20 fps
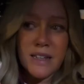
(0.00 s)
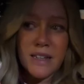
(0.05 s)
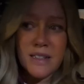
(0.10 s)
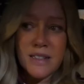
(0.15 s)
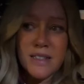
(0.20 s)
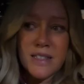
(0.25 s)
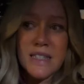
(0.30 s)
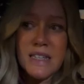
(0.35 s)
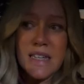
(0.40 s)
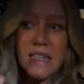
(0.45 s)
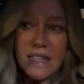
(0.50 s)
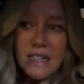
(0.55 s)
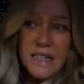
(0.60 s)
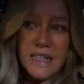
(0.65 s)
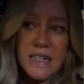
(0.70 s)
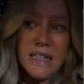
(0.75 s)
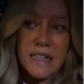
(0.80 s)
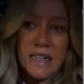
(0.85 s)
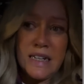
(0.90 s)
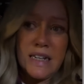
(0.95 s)
and having
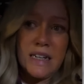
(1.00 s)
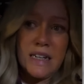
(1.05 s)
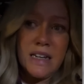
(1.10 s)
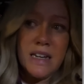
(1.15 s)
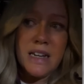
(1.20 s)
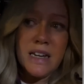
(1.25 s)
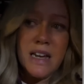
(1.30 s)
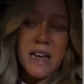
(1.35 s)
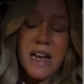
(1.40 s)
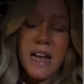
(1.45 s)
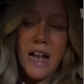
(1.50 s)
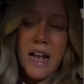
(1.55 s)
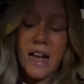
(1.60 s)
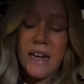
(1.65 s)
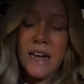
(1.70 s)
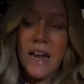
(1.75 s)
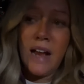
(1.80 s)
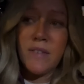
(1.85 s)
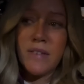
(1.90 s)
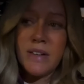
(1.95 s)
stability was
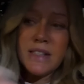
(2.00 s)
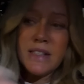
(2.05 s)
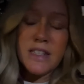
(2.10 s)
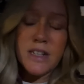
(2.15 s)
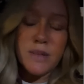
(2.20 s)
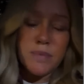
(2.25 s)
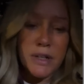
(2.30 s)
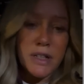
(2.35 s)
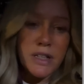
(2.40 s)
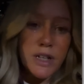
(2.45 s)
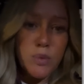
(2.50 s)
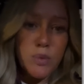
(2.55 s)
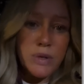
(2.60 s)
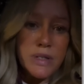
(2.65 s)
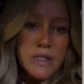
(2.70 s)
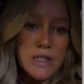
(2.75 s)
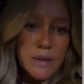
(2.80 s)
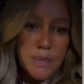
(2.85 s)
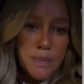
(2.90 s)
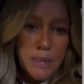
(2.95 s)
dependent on a
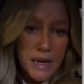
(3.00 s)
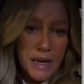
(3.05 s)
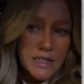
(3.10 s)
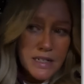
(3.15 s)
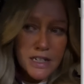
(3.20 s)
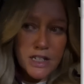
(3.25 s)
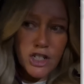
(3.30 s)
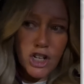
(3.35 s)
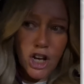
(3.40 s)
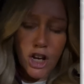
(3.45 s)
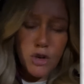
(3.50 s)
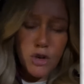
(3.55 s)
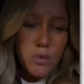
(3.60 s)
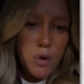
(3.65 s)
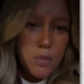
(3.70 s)
romantic relationship.